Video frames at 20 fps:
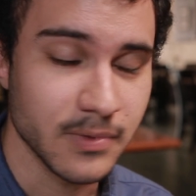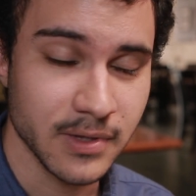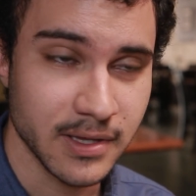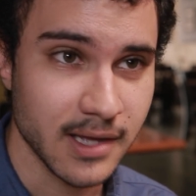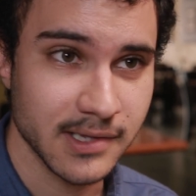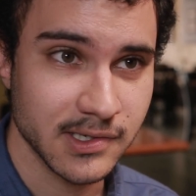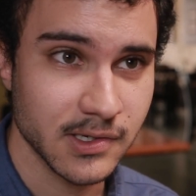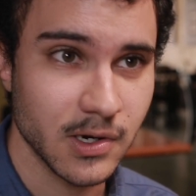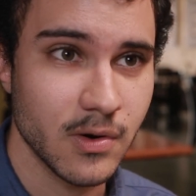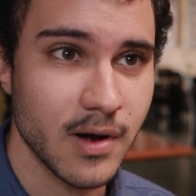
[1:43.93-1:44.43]
but
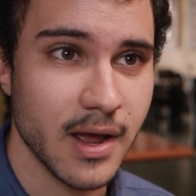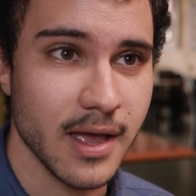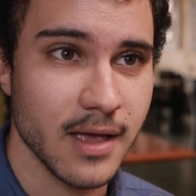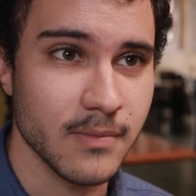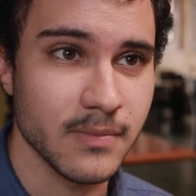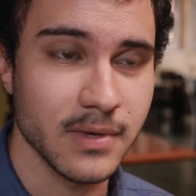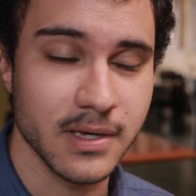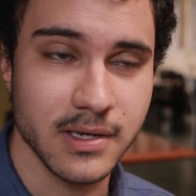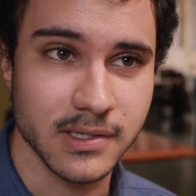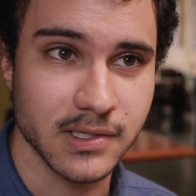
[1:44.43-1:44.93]
that's all
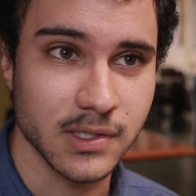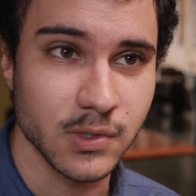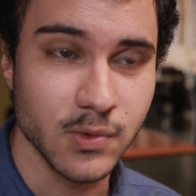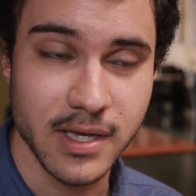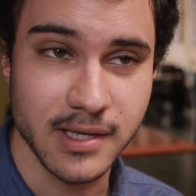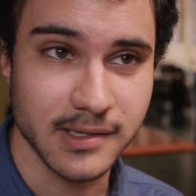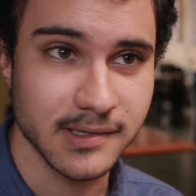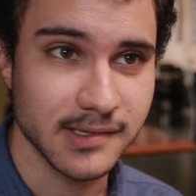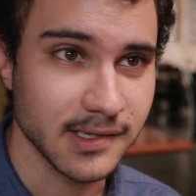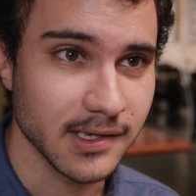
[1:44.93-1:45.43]
right because
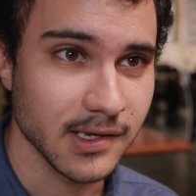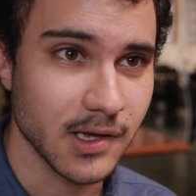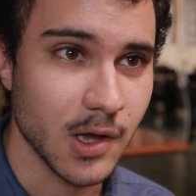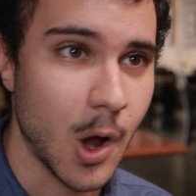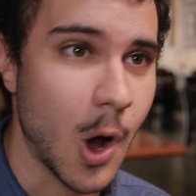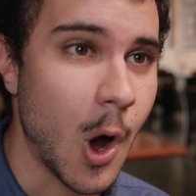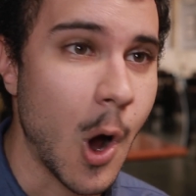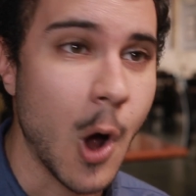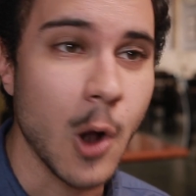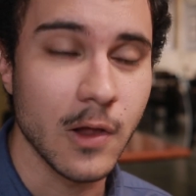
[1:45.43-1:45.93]
you can sync
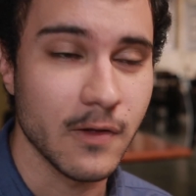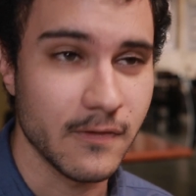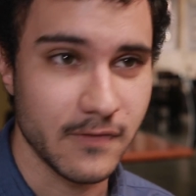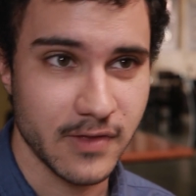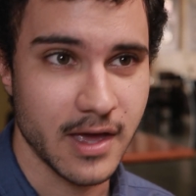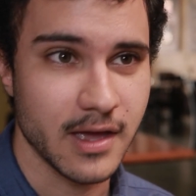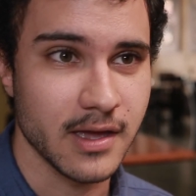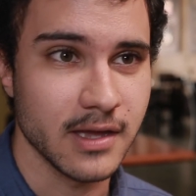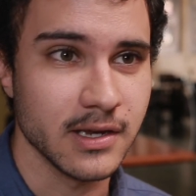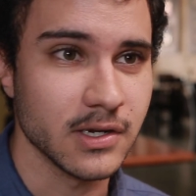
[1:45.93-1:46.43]
all
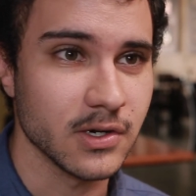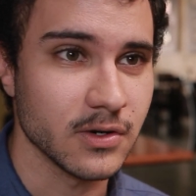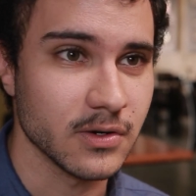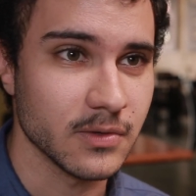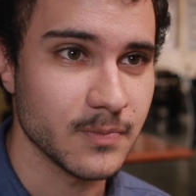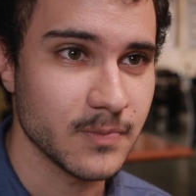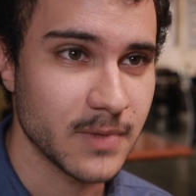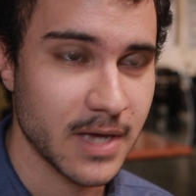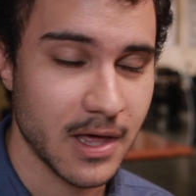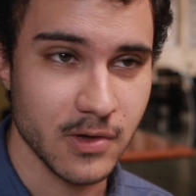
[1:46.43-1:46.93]
of that into
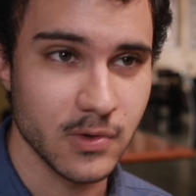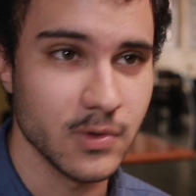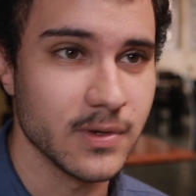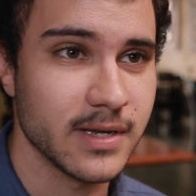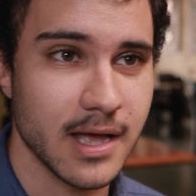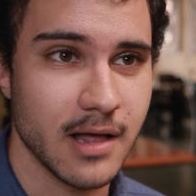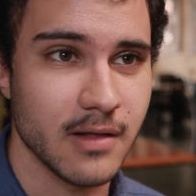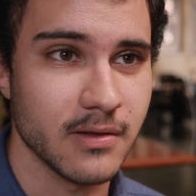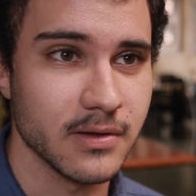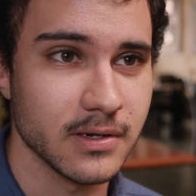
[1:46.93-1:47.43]
your
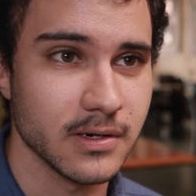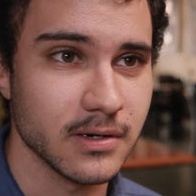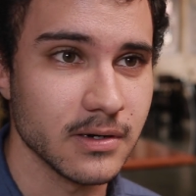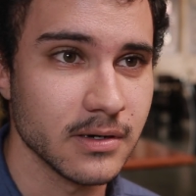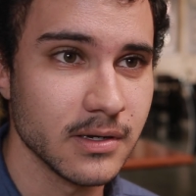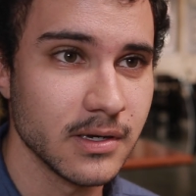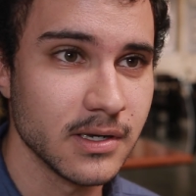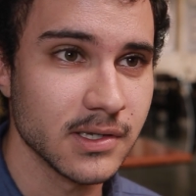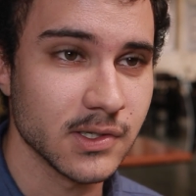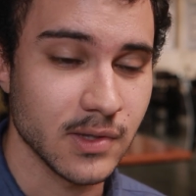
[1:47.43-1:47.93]
Calhoot calendar,
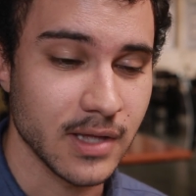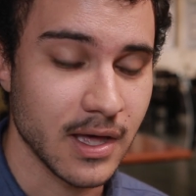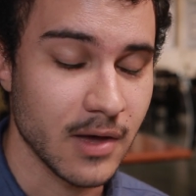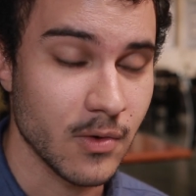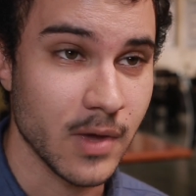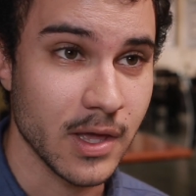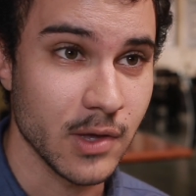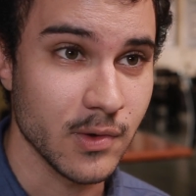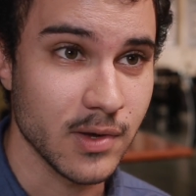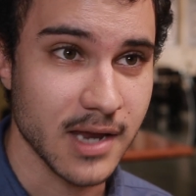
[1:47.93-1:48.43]
so
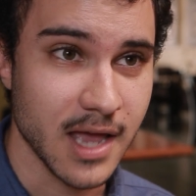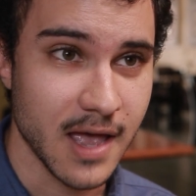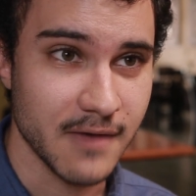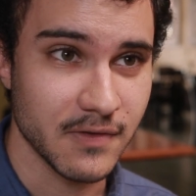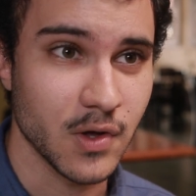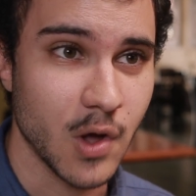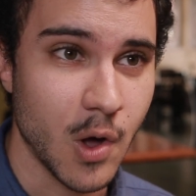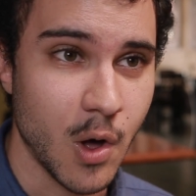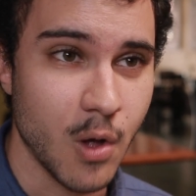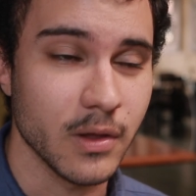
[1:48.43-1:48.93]
that way you can
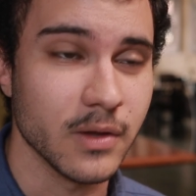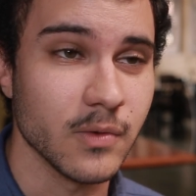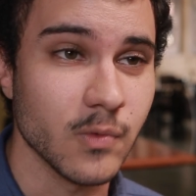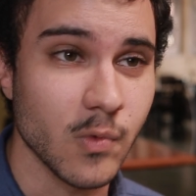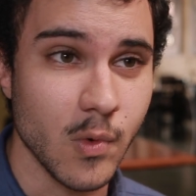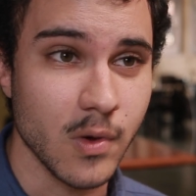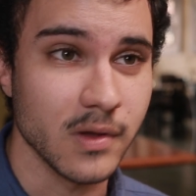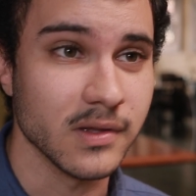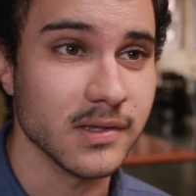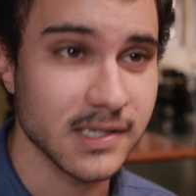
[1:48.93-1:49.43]
have it all
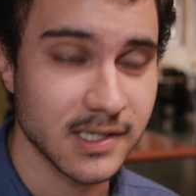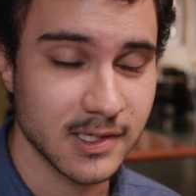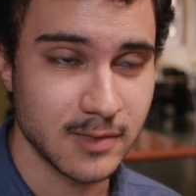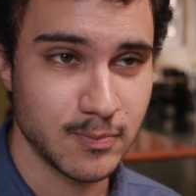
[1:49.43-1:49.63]
in one